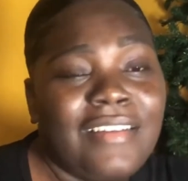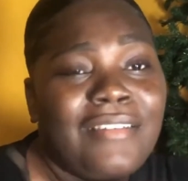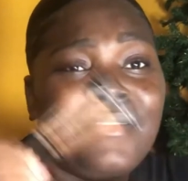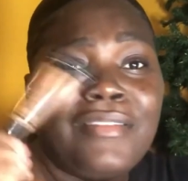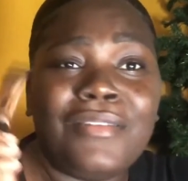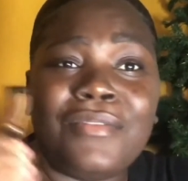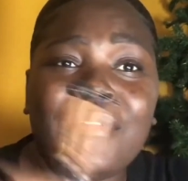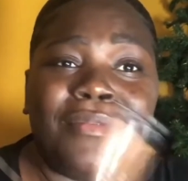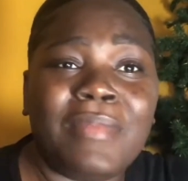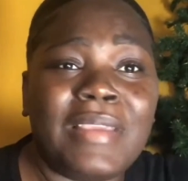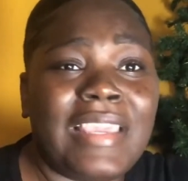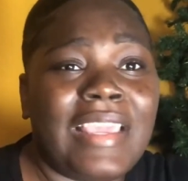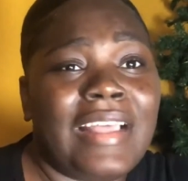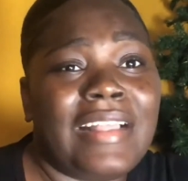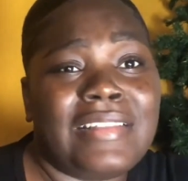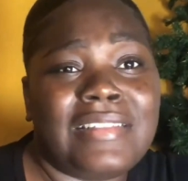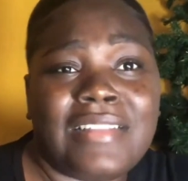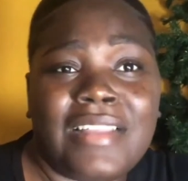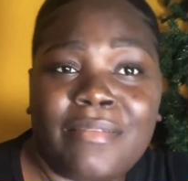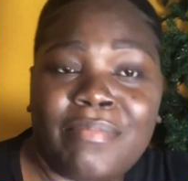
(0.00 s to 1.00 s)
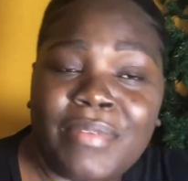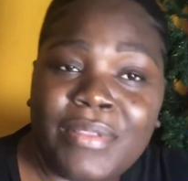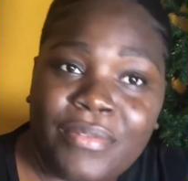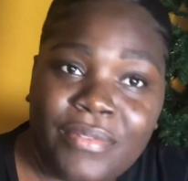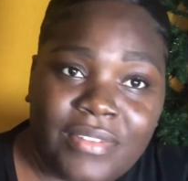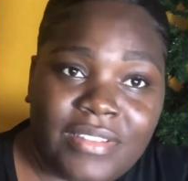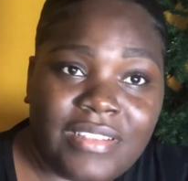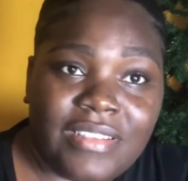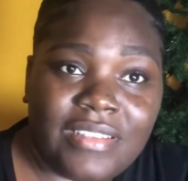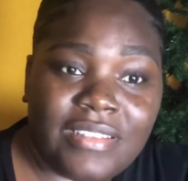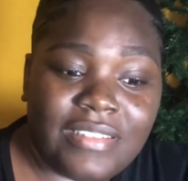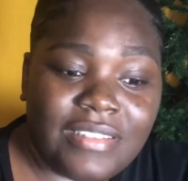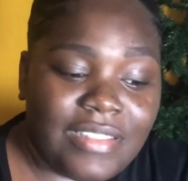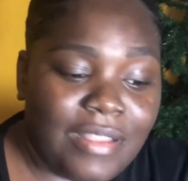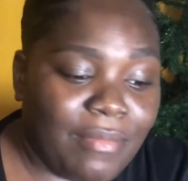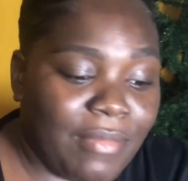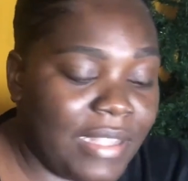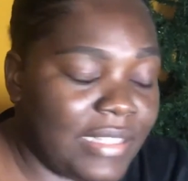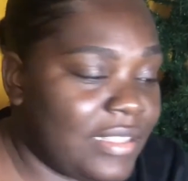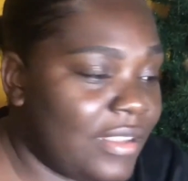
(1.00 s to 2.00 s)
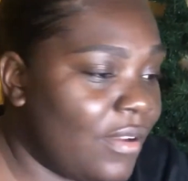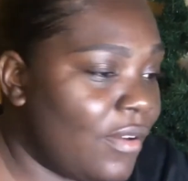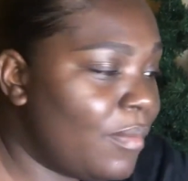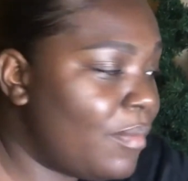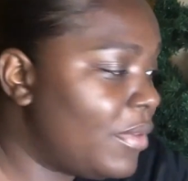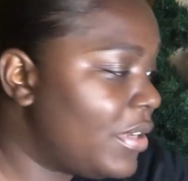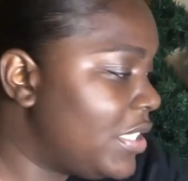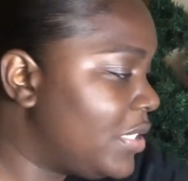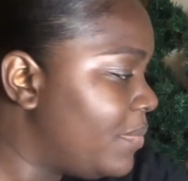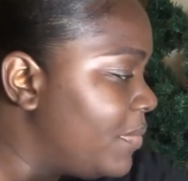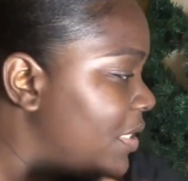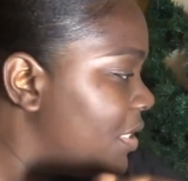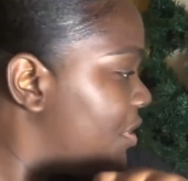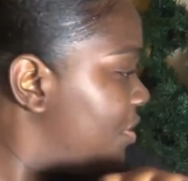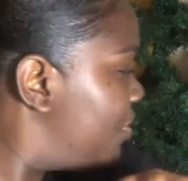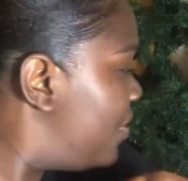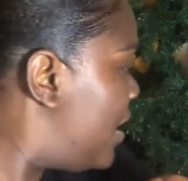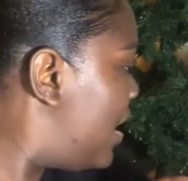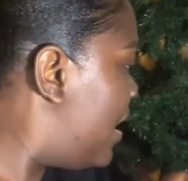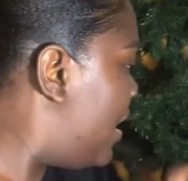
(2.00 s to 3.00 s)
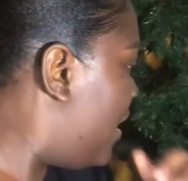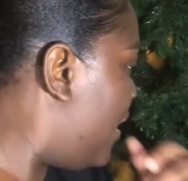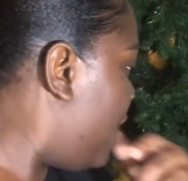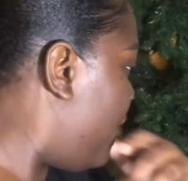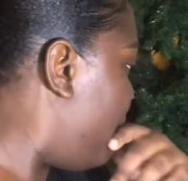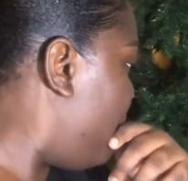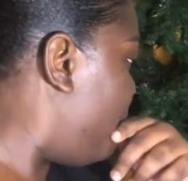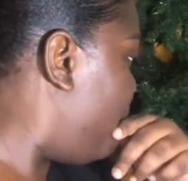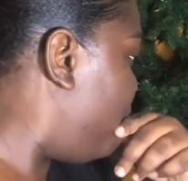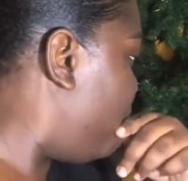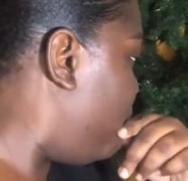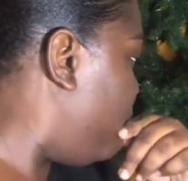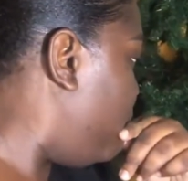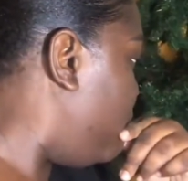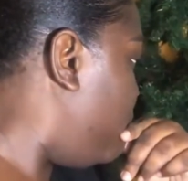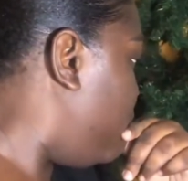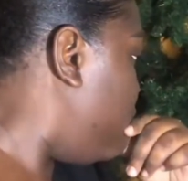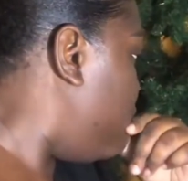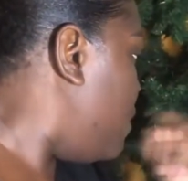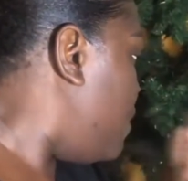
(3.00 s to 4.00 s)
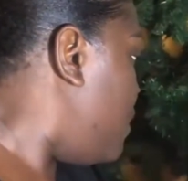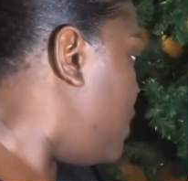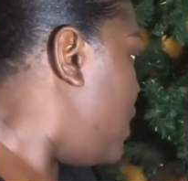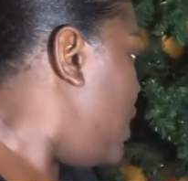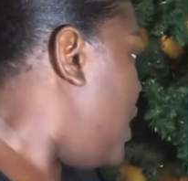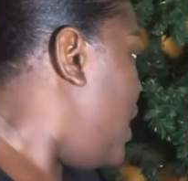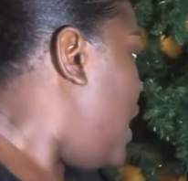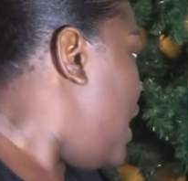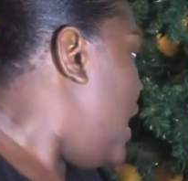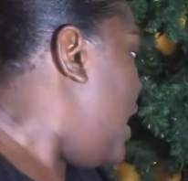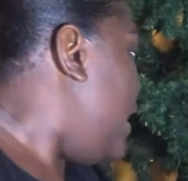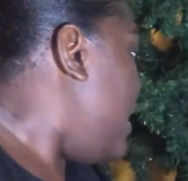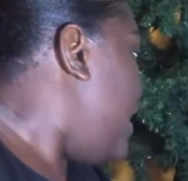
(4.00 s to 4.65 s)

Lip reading: Oh no, I can't stop use this. No matter how much I try, I